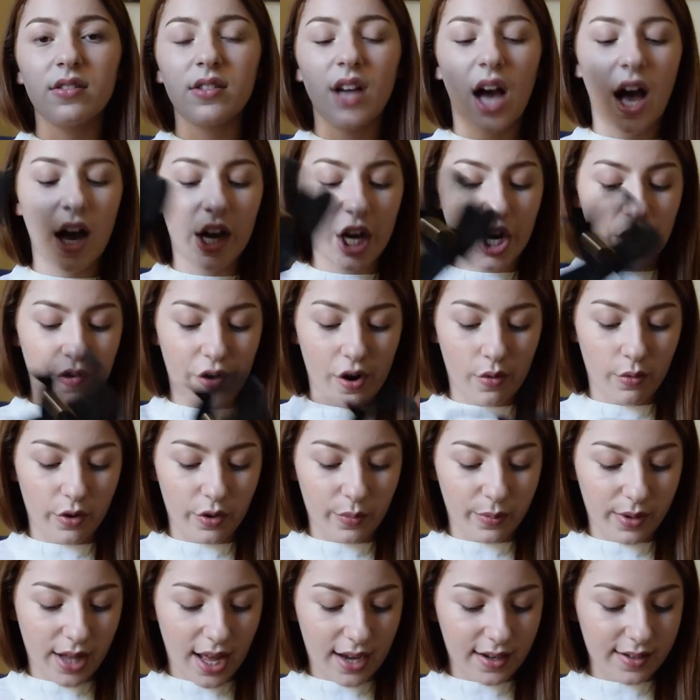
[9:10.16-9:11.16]
Can't go wrong
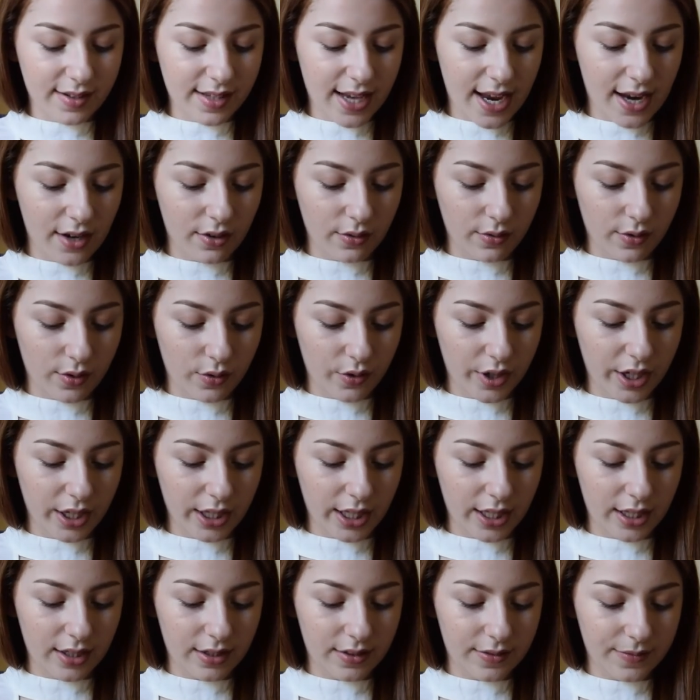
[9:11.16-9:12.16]
with black sandals,
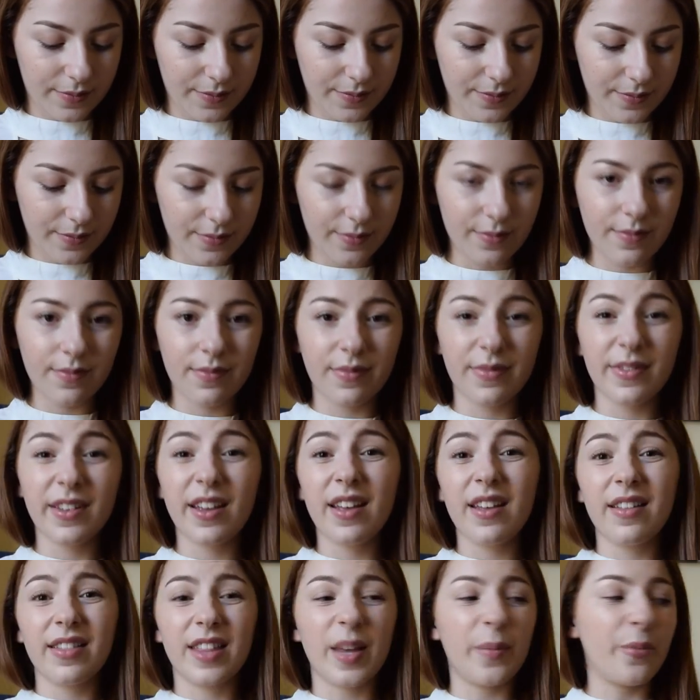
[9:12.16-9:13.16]
really.
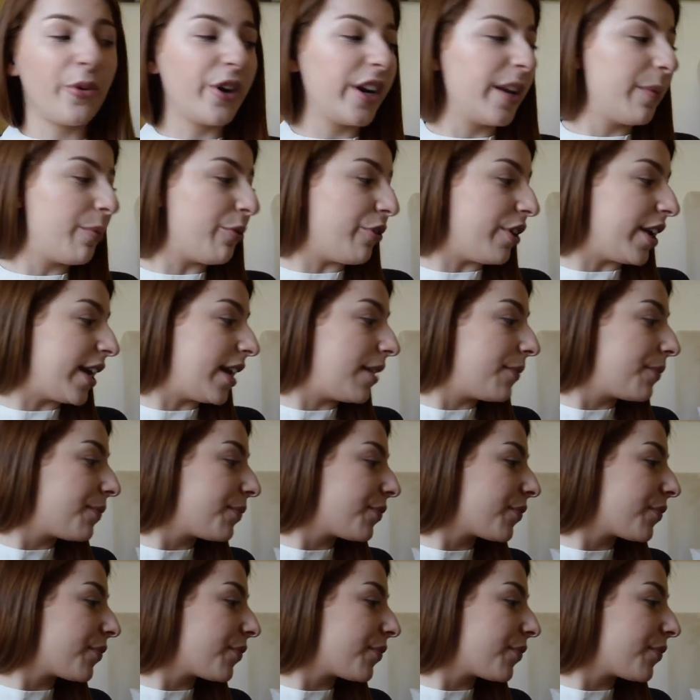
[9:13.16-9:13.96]
They're pretty pretty.